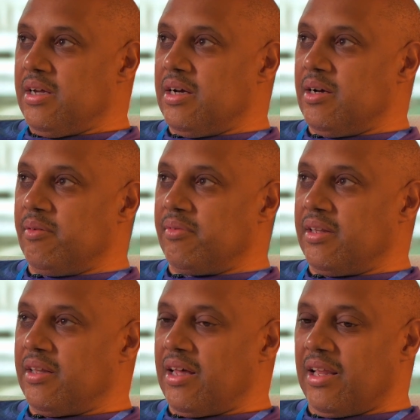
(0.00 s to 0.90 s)

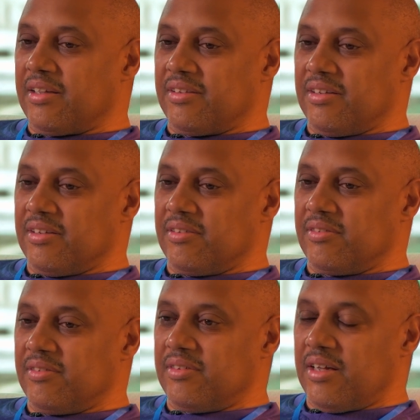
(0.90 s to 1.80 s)
I like the
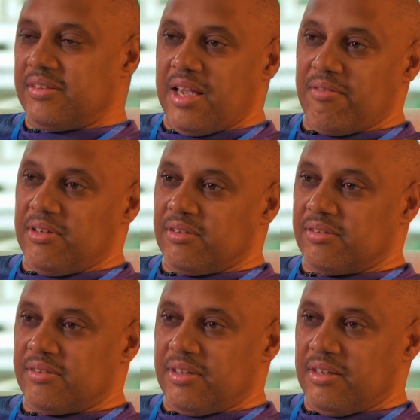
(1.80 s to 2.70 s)

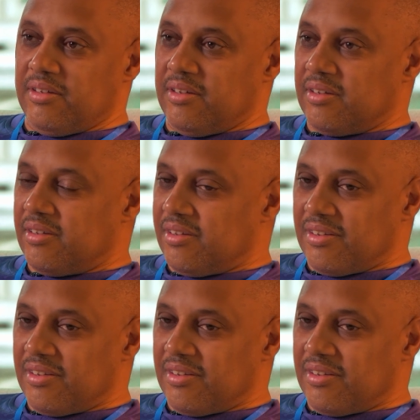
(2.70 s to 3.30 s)
Dontavius and the